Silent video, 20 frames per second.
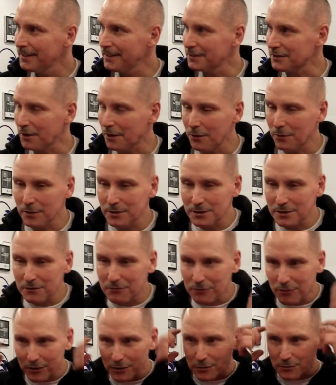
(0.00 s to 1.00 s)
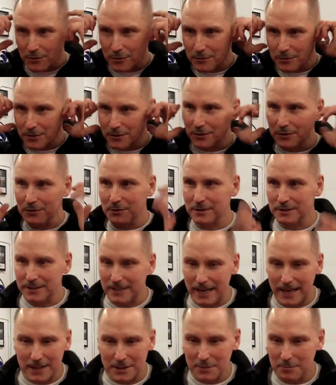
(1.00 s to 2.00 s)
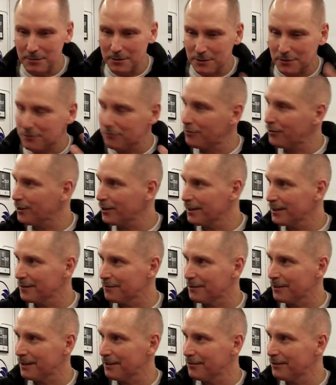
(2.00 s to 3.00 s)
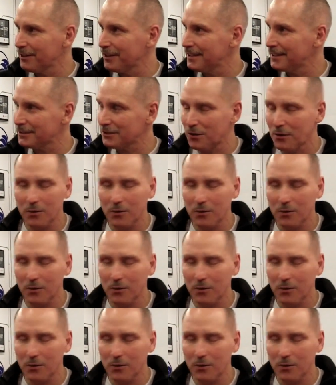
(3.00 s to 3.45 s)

He's always the first one with the new attachments for it, whatever it is.